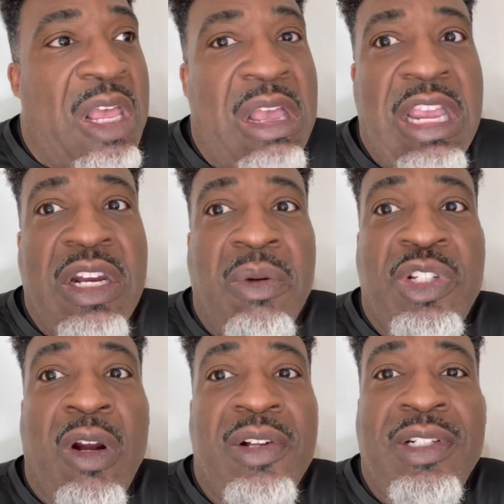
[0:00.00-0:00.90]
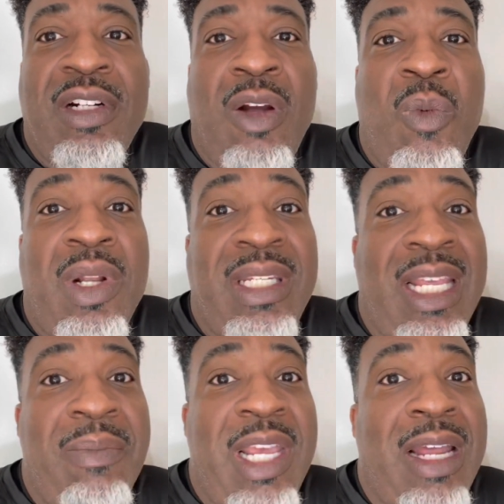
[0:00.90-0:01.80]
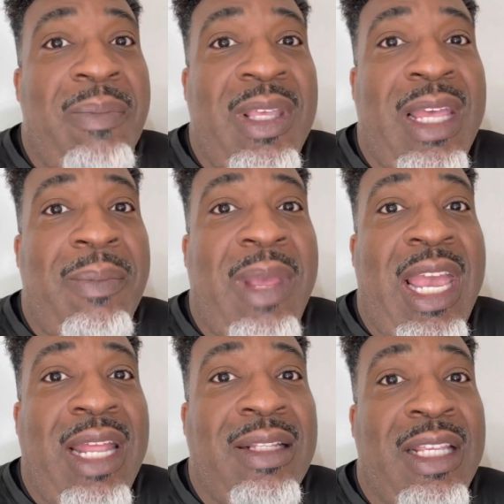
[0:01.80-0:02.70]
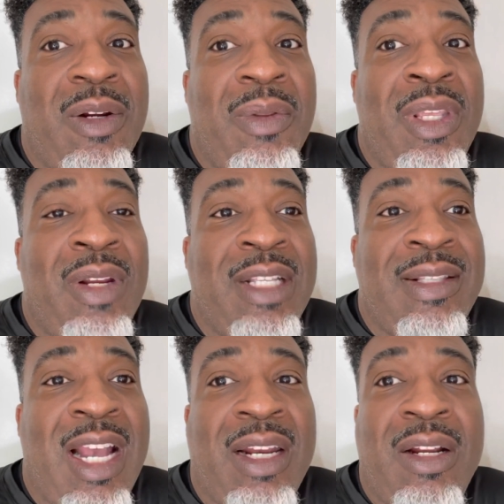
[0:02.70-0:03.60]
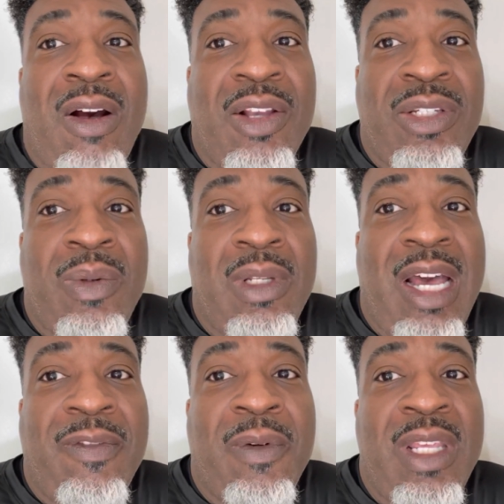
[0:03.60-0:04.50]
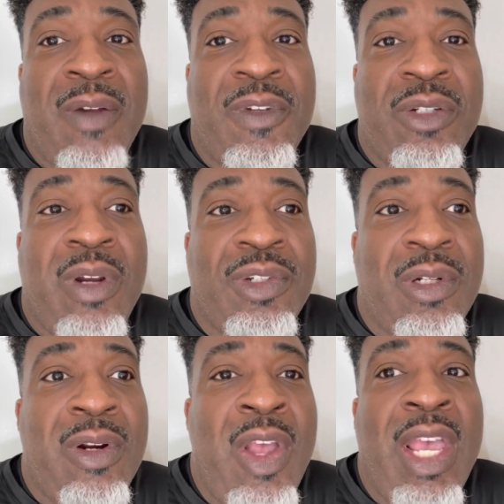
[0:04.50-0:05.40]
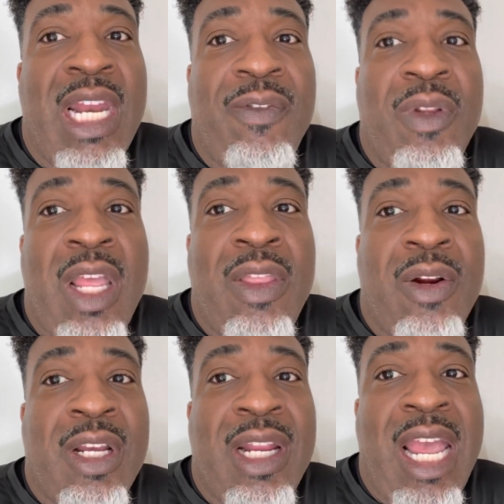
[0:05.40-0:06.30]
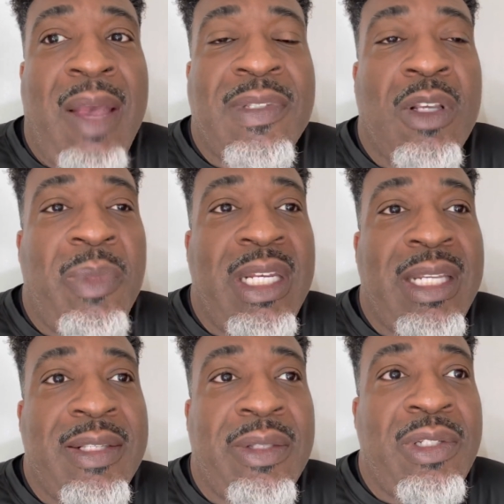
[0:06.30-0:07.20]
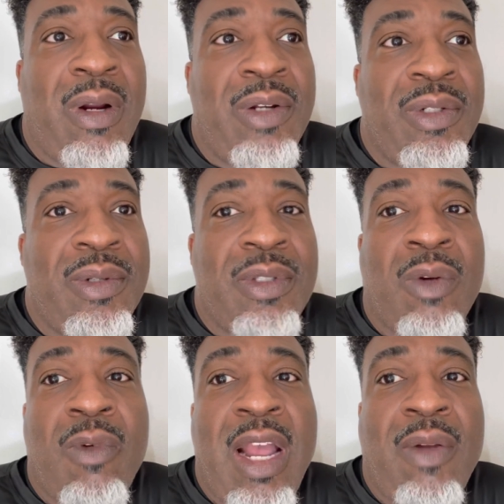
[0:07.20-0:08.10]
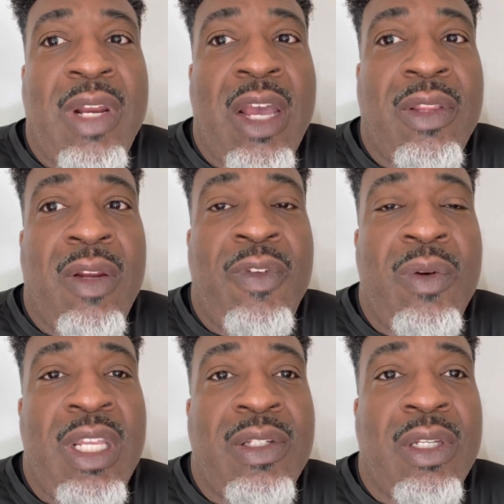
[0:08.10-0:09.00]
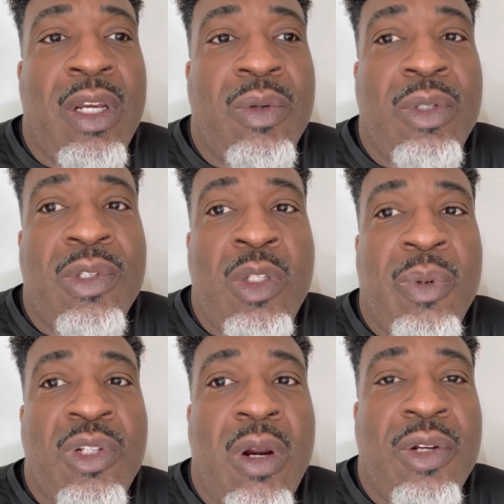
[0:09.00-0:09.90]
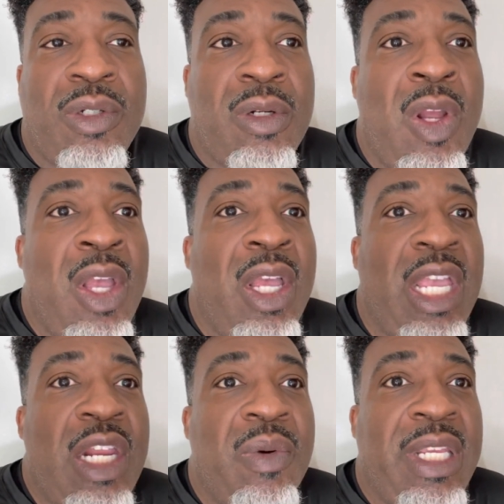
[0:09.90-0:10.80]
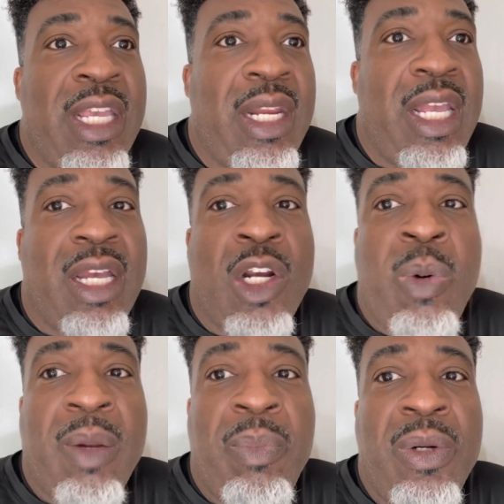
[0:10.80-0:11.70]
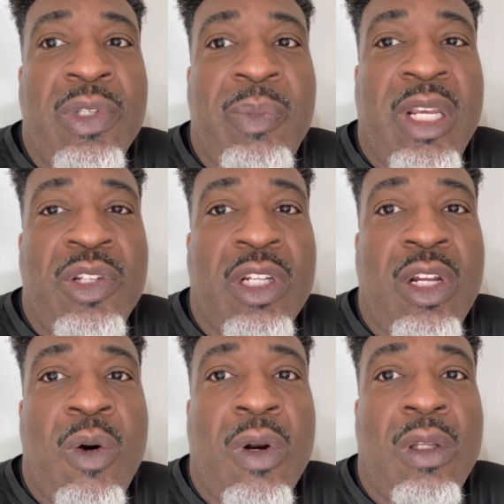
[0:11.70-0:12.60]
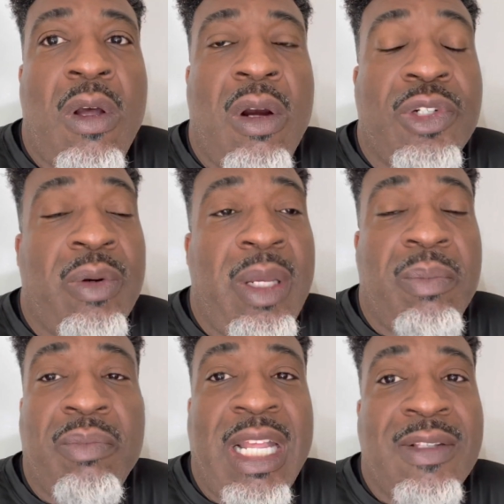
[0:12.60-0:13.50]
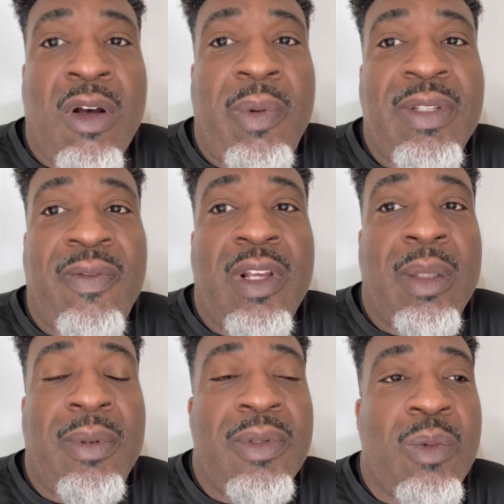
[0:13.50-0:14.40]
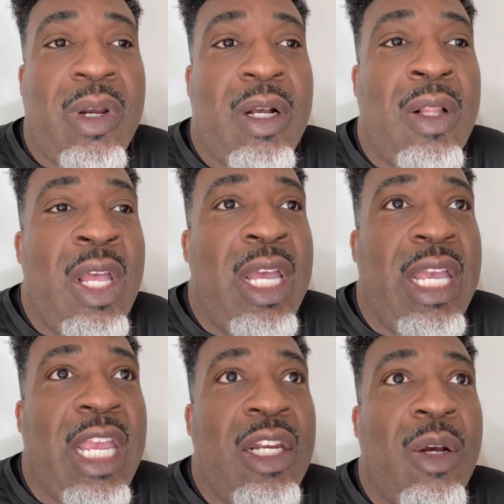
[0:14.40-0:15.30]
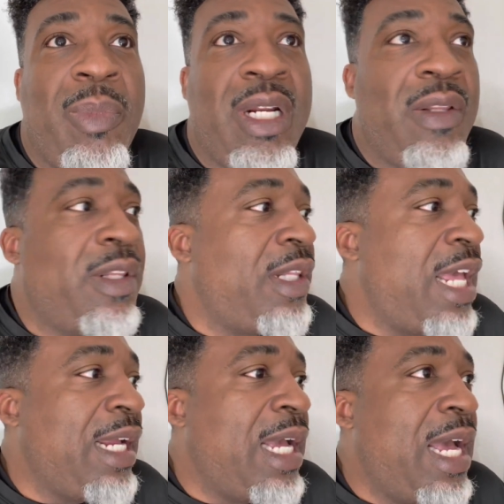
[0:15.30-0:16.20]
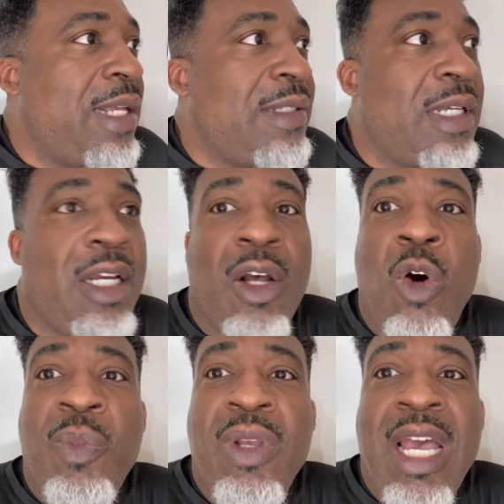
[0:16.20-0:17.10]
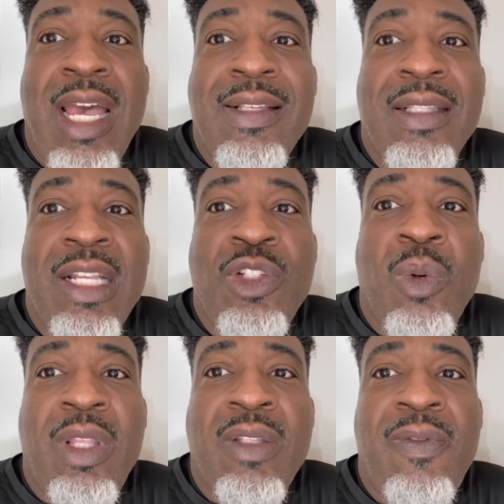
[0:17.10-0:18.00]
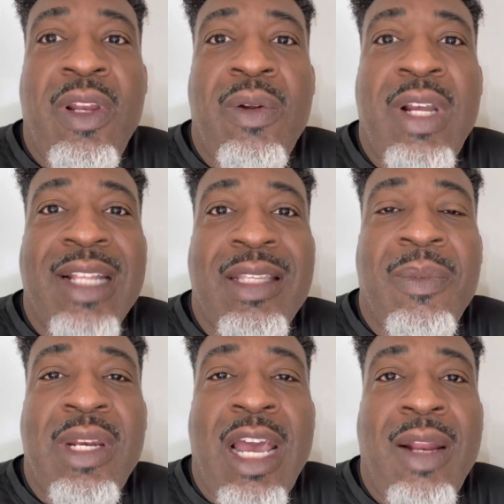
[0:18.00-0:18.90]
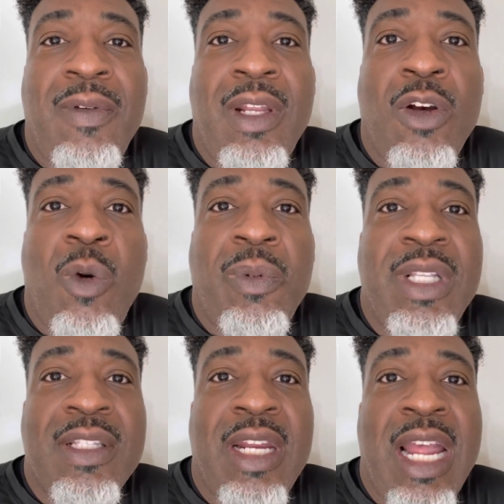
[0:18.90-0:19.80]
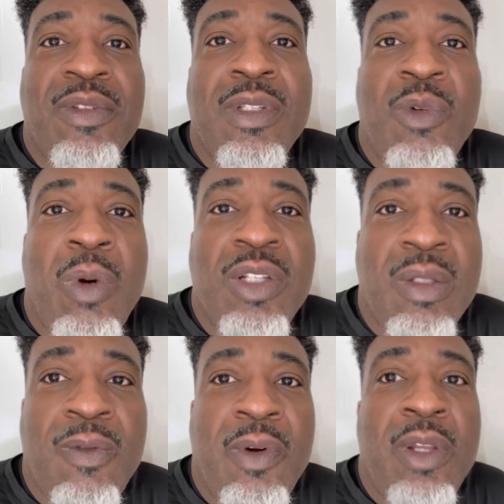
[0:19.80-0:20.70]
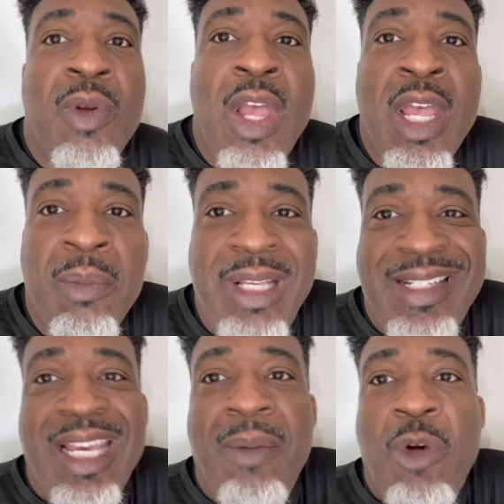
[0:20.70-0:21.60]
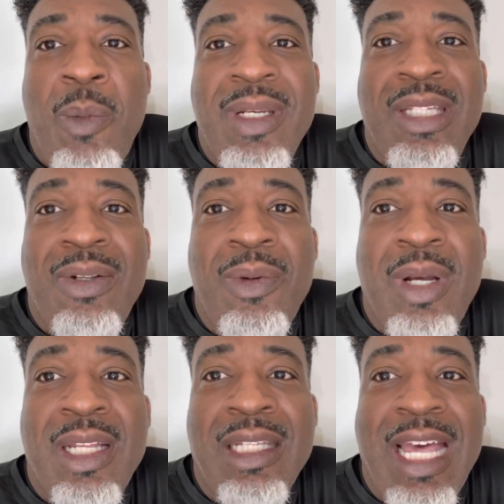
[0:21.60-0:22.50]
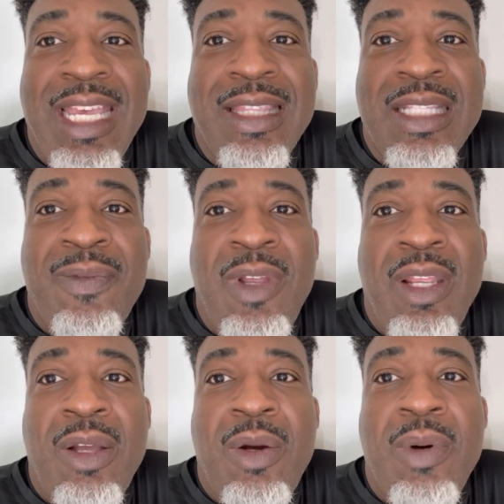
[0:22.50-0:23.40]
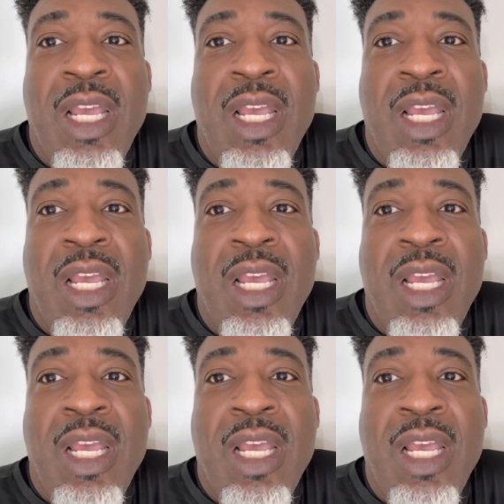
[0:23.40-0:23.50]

you know, charging it on 110 may not be that bad. You know, it's not going to cost you a lot for the infrastructure. If you and they're going to have so many Tesla chargers around now that if you need to go to a supercharger, you know, to get a, a quick boost because you're going to go on a long trip, that's always available as well. You know, but other than that, guys, uh, hope you guys enjoyed this video, got something out of it. Hopefully it's gonna answer some questions for you. Please take a moment to uh, like this video and